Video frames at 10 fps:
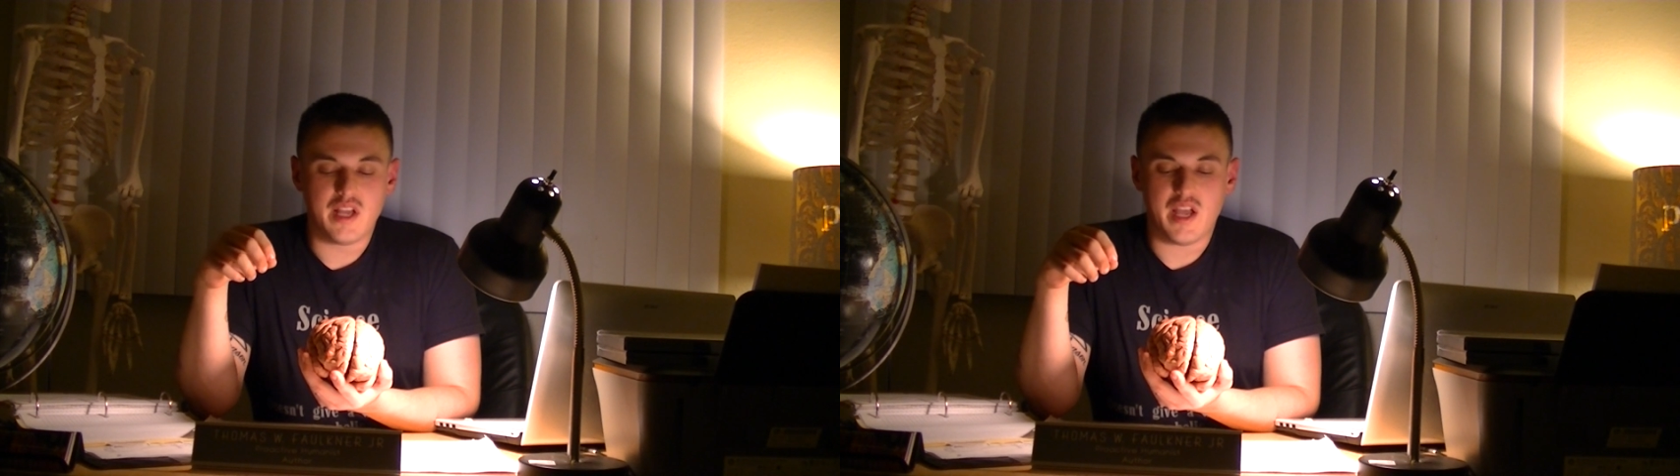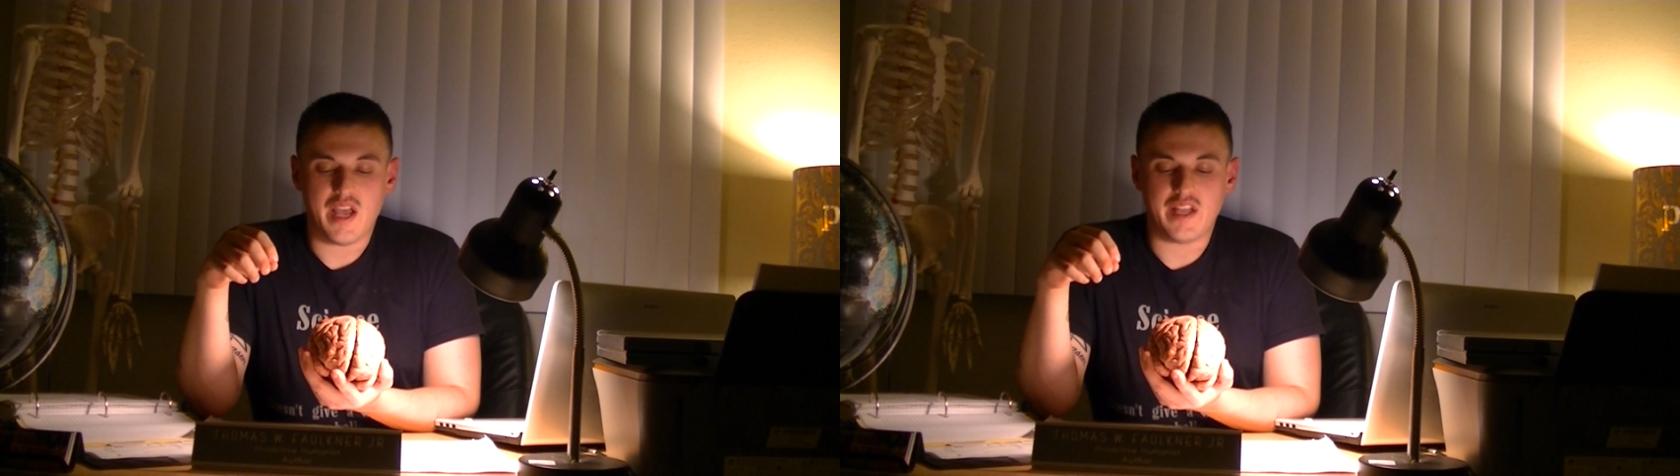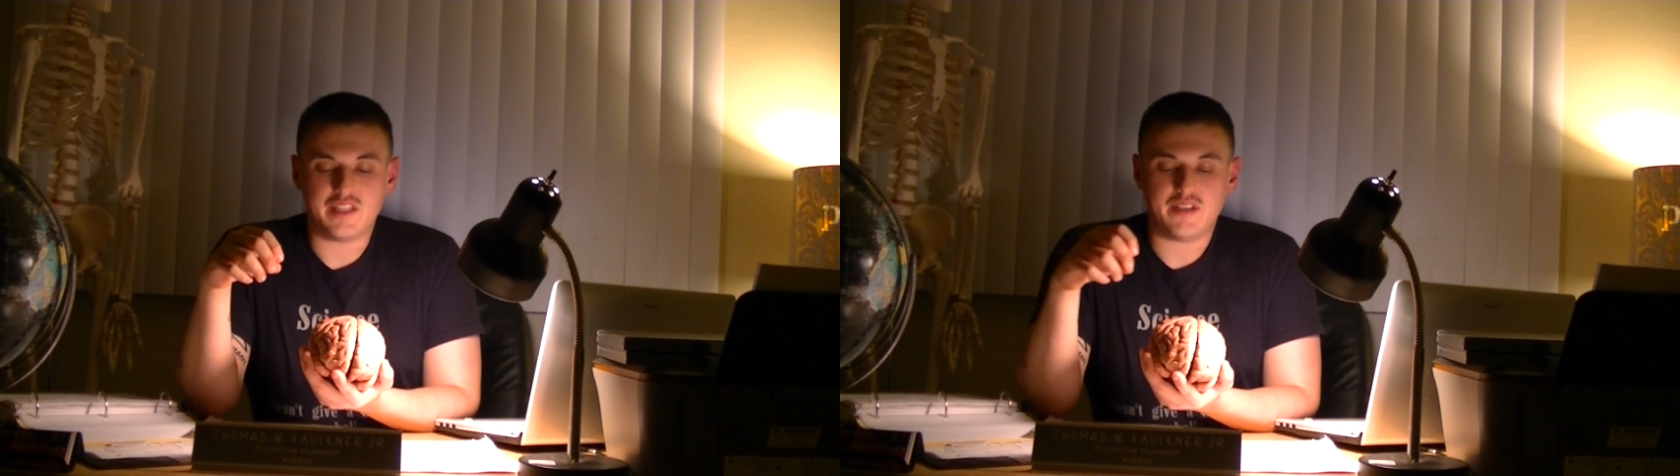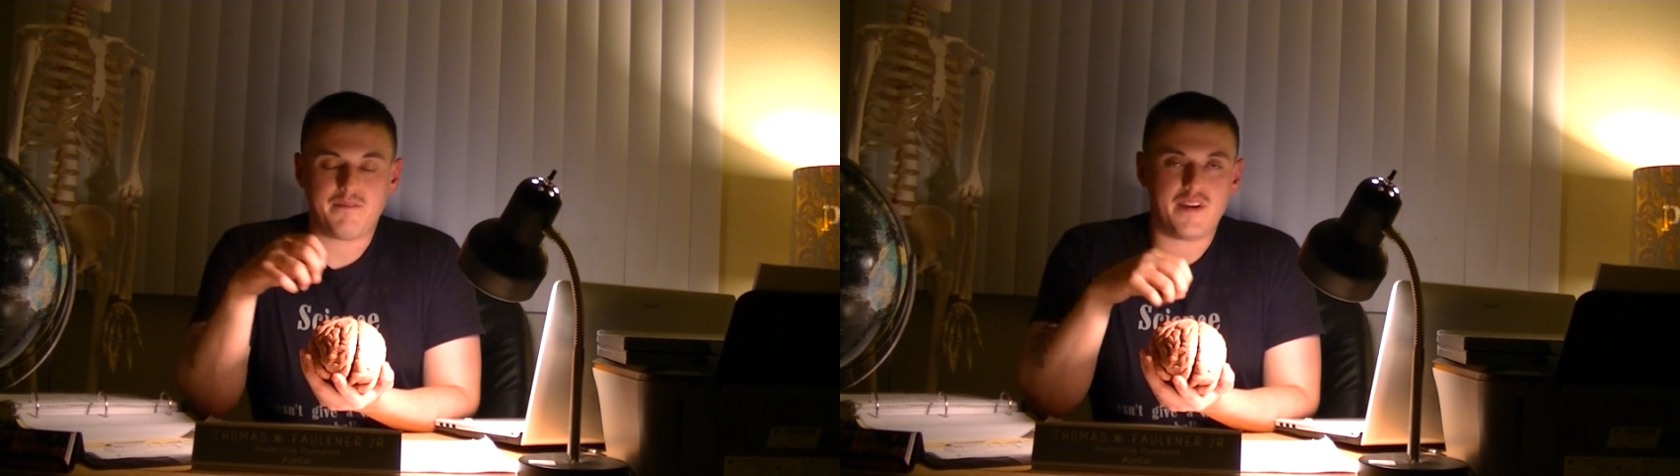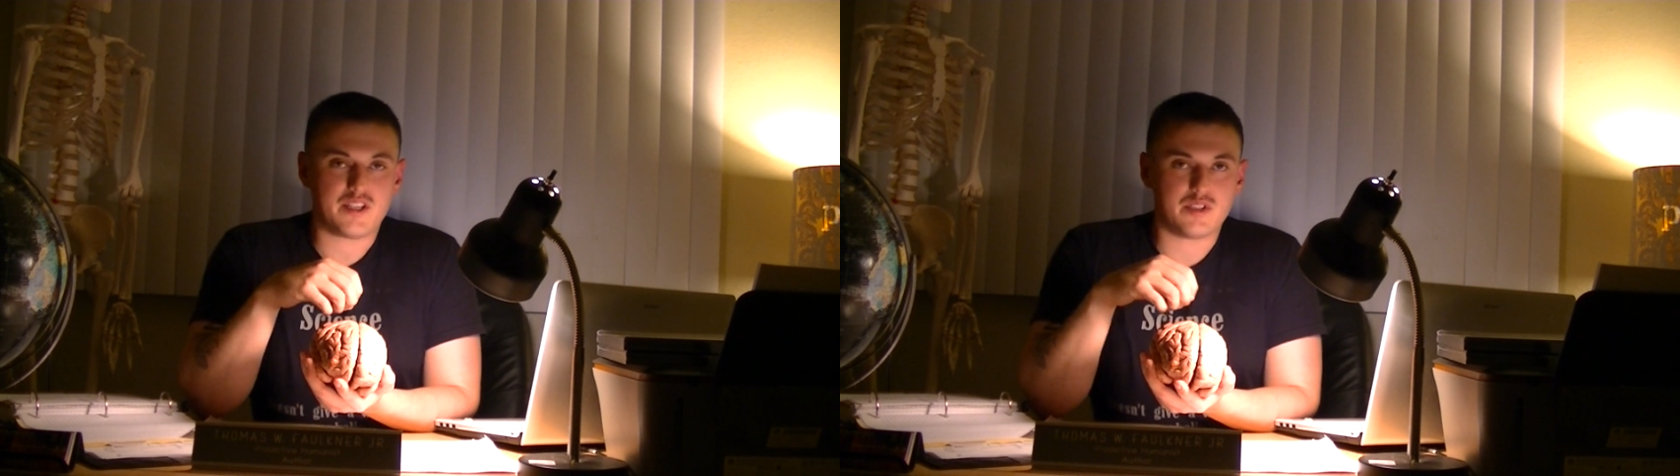and the
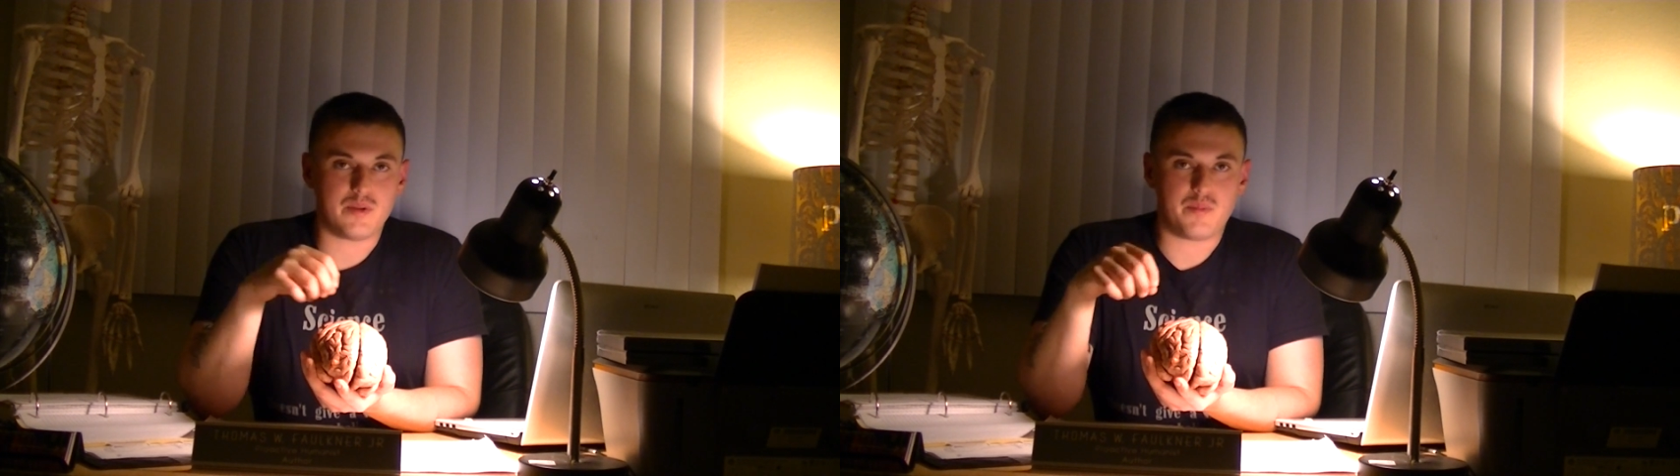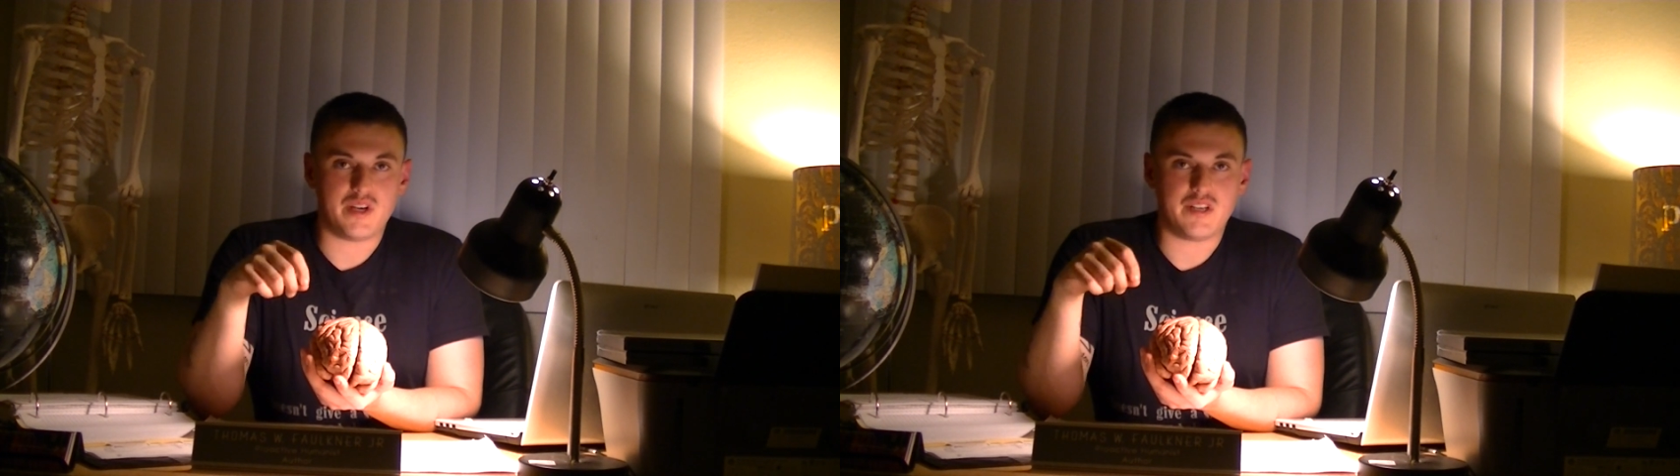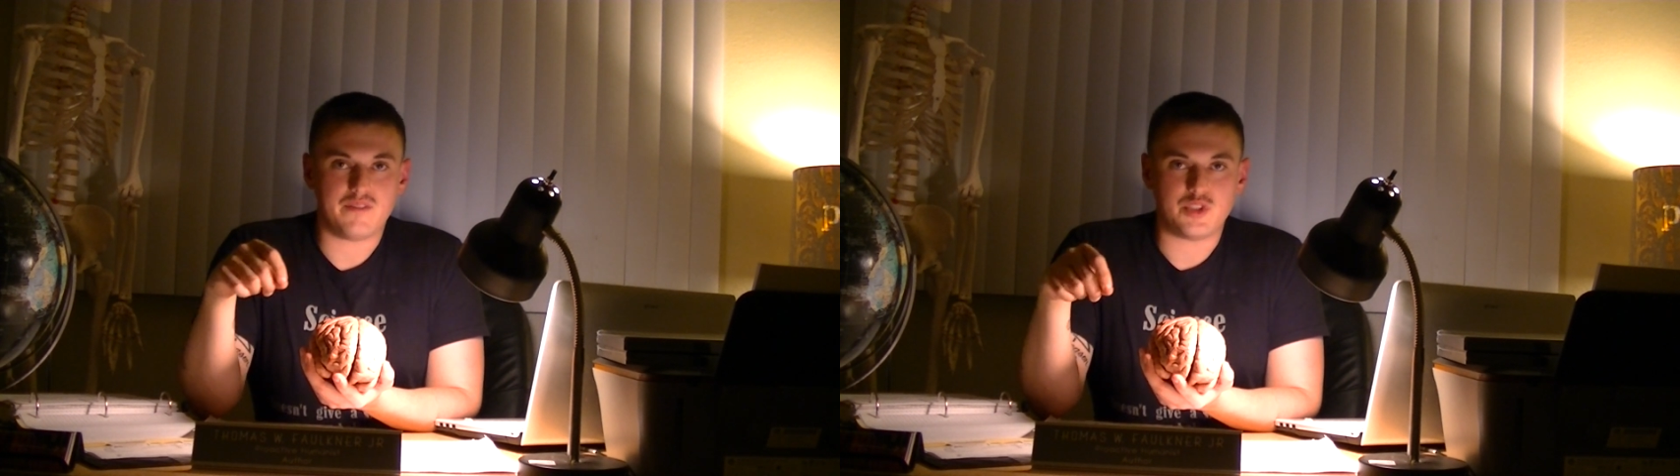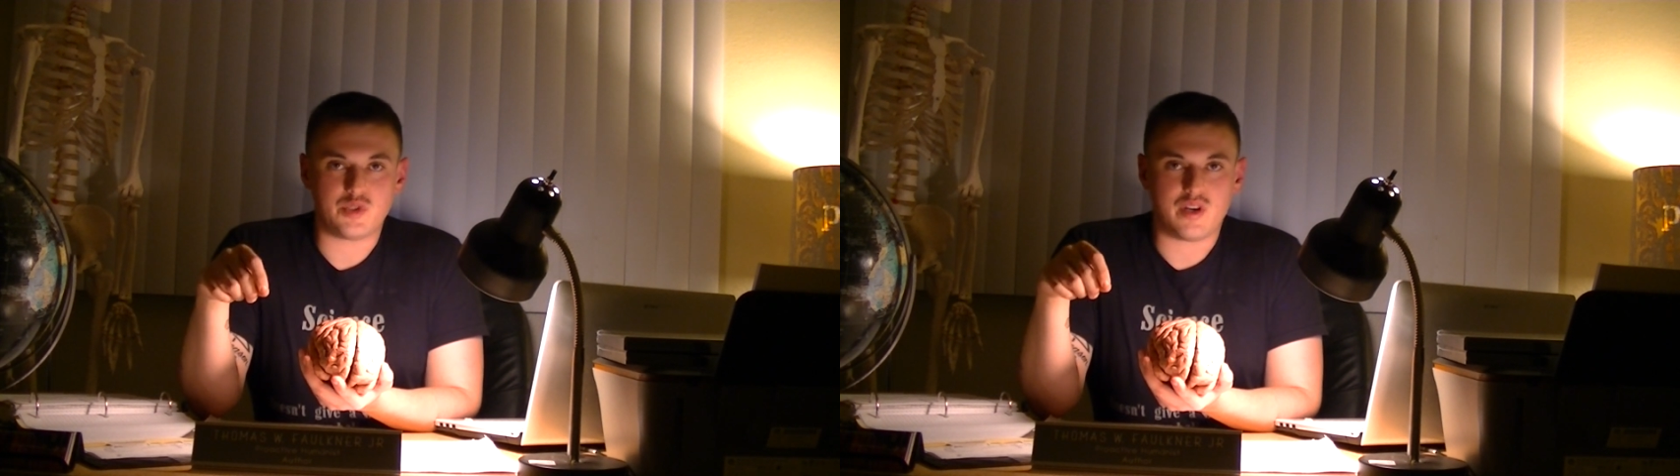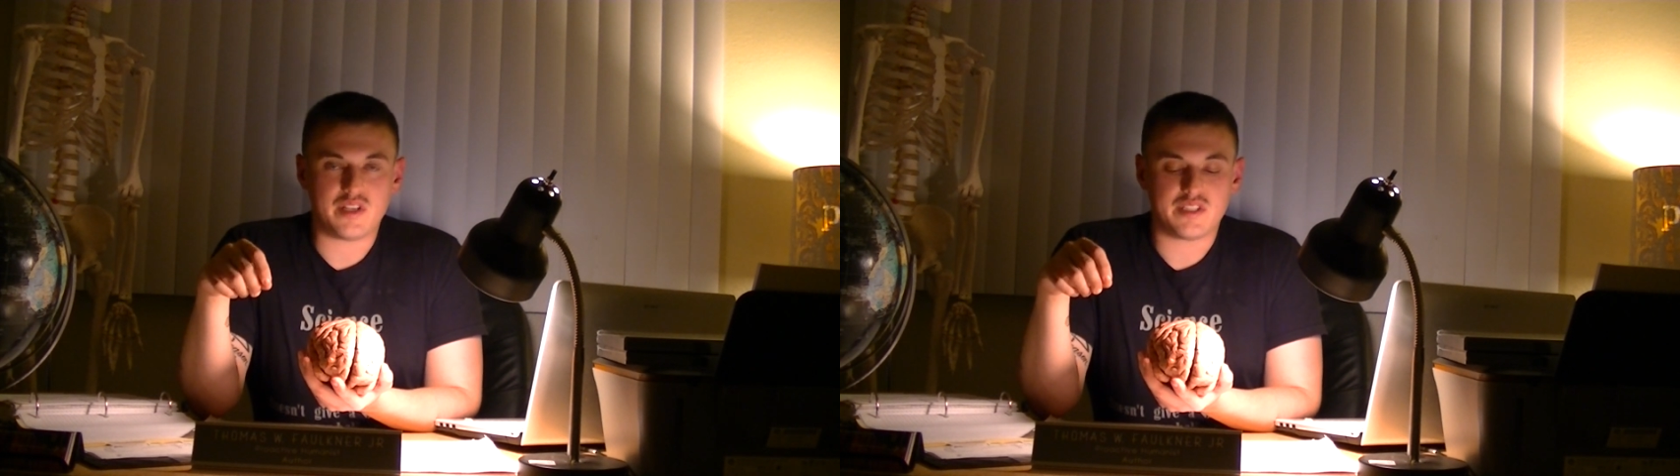effects on the brain of the
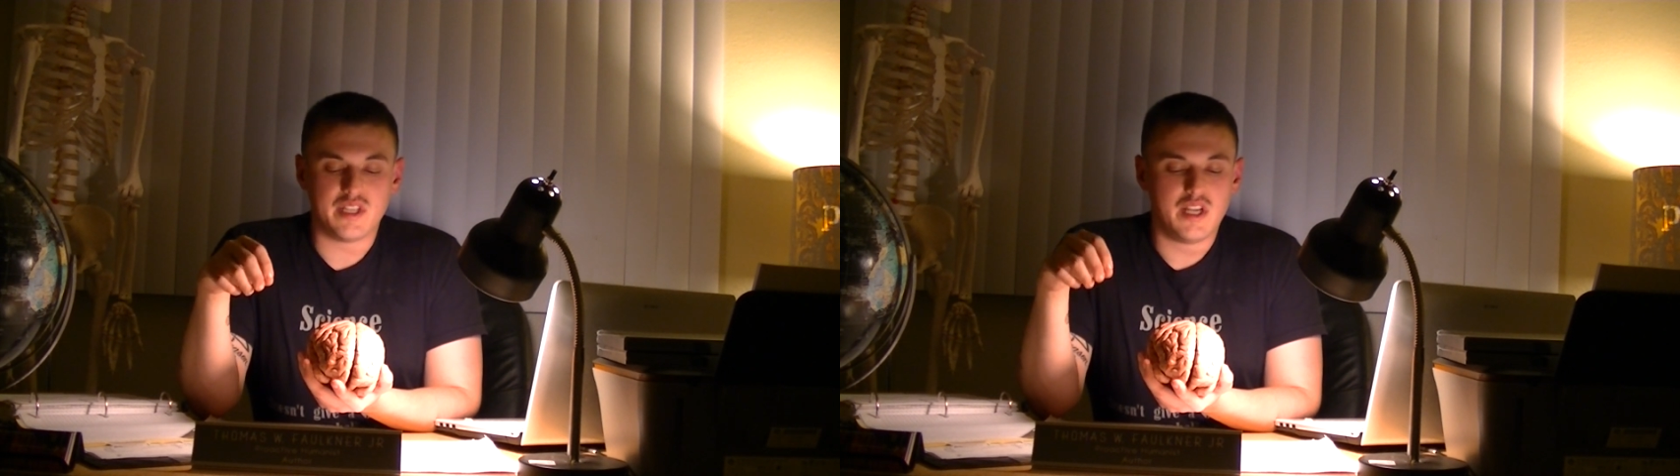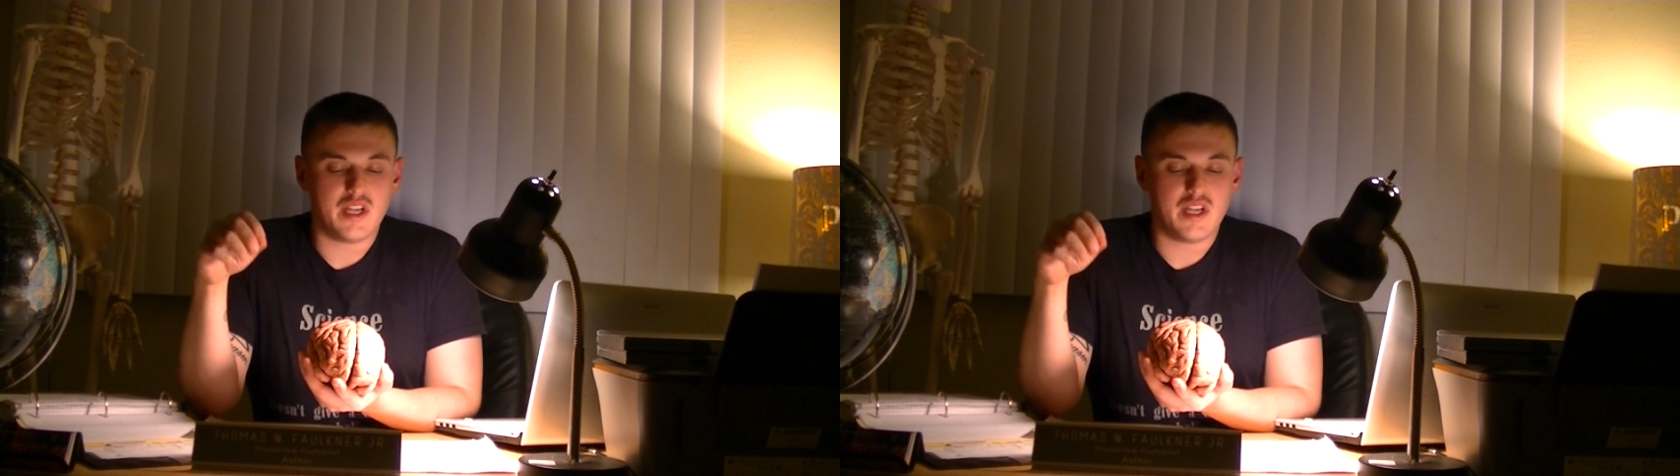drugs.